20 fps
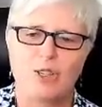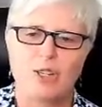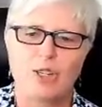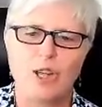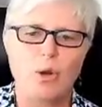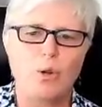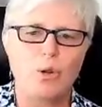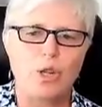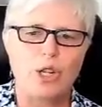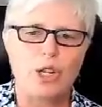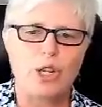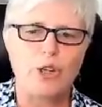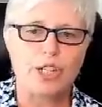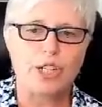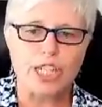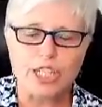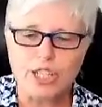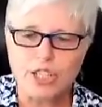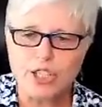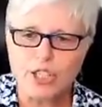so you
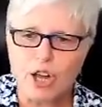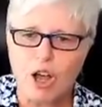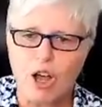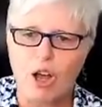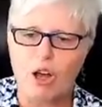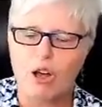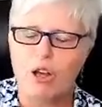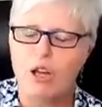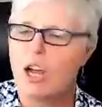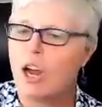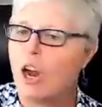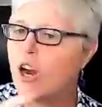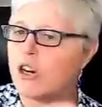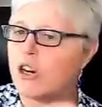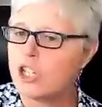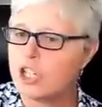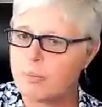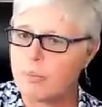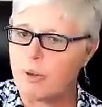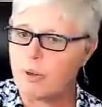just saw
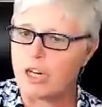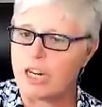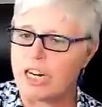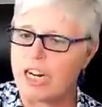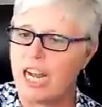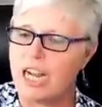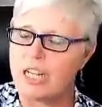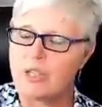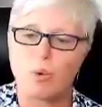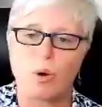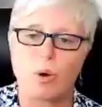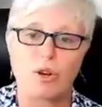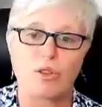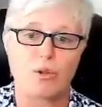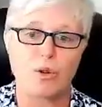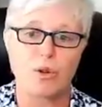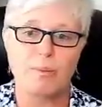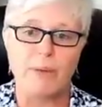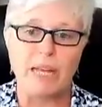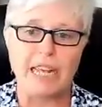her spirit guides work
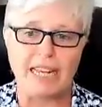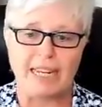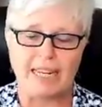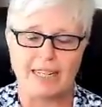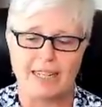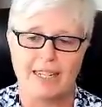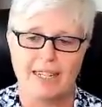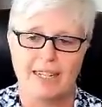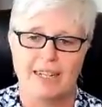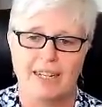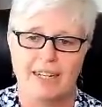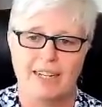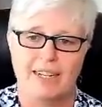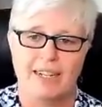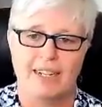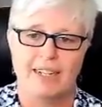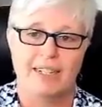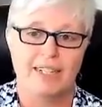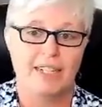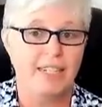through me
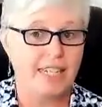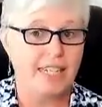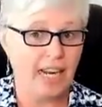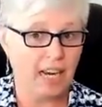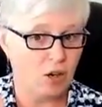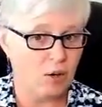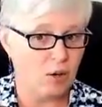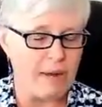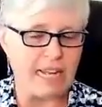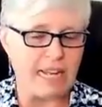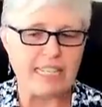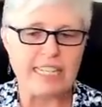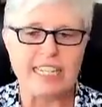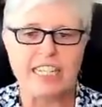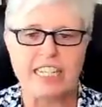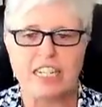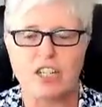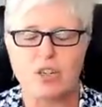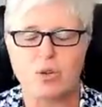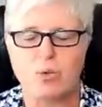to tell her about
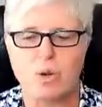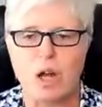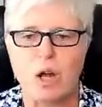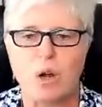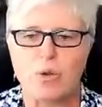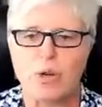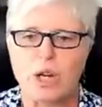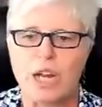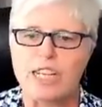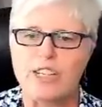teaching Tarot.